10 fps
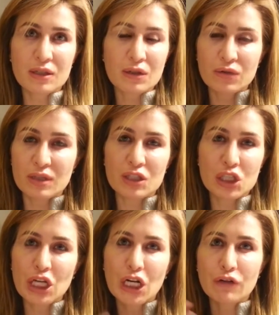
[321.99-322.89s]
you know, these
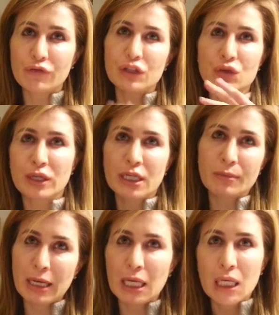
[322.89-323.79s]
young, frustrated
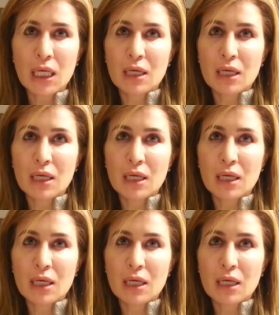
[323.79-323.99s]
men.